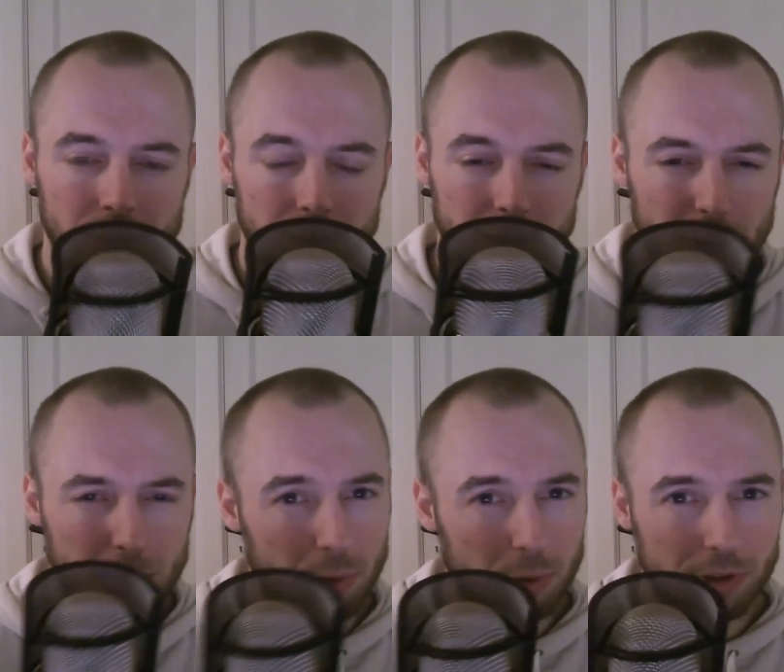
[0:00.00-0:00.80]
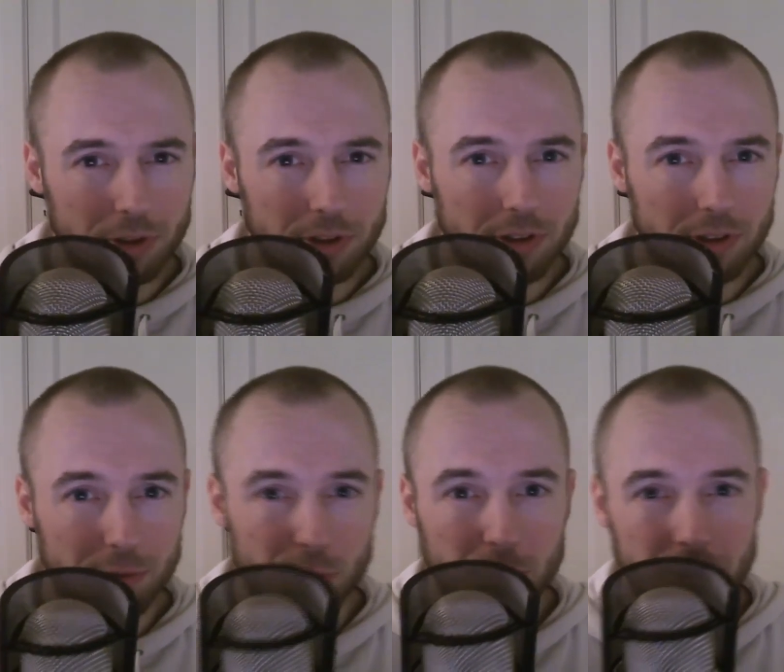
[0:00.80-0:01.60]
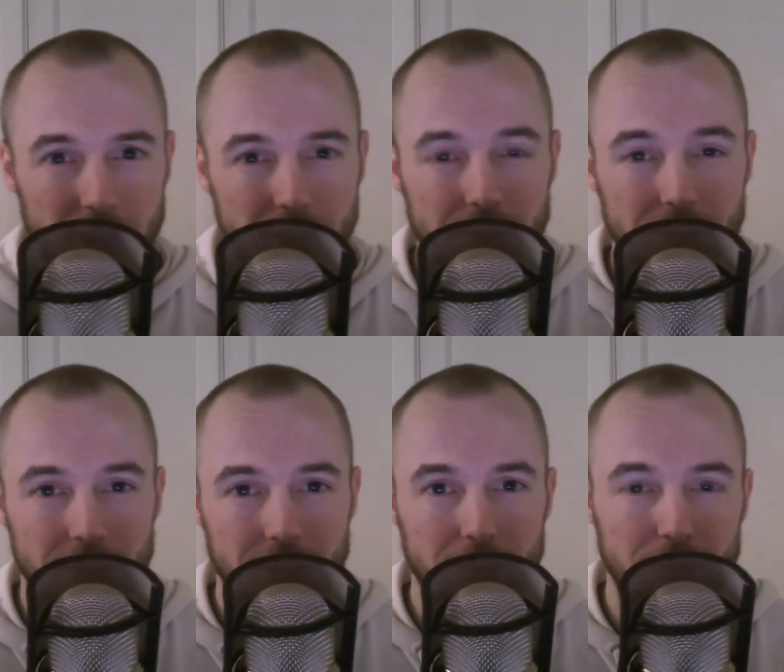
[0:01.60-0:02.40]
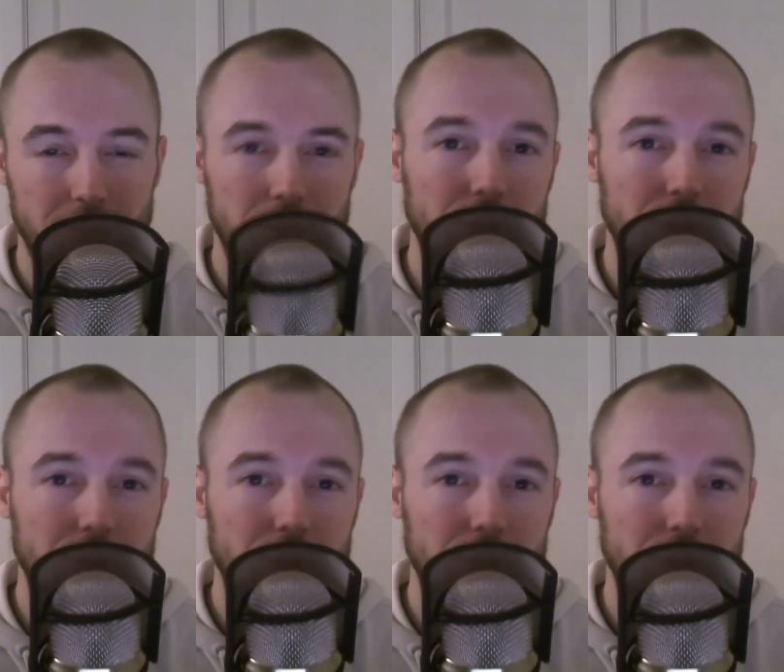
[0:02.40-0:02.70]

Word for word: little portion of your players instead of